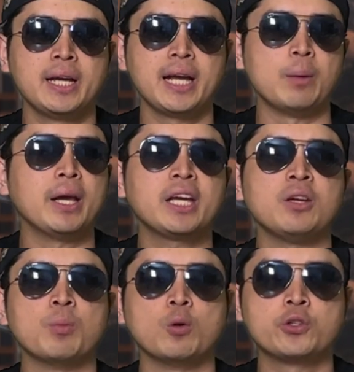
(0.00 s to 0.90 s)
And making
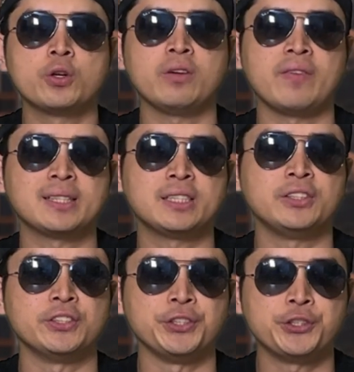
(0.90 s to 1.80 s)
emotional investing
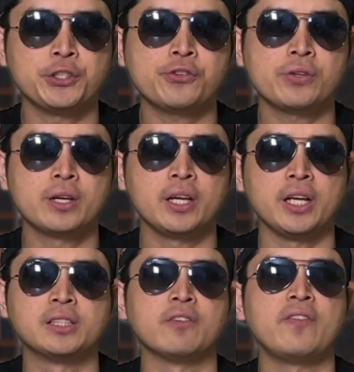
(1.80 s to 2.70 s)
decisions,
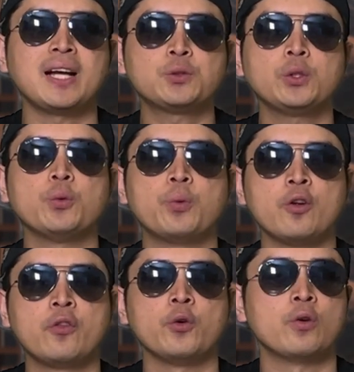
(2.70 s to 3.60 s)
it's a fast way to burn
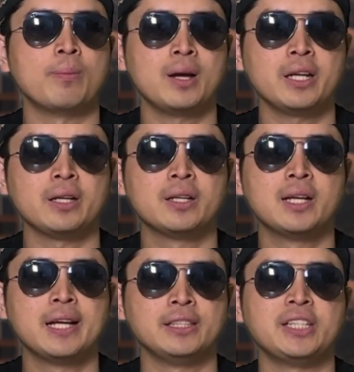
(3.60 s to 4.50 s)
through your money.
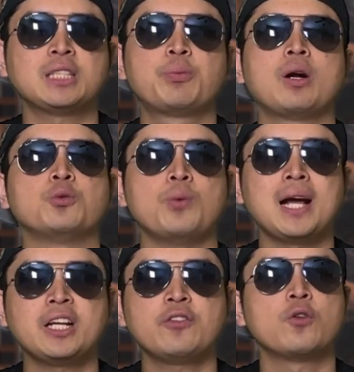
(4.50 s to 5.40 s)
Just browse
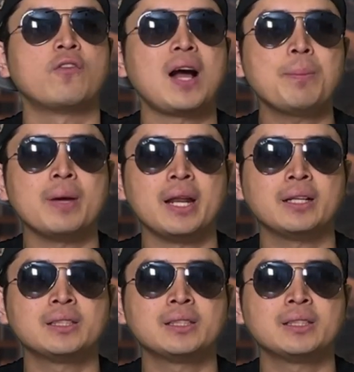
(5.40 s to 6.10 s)
Reddit for 5 minutes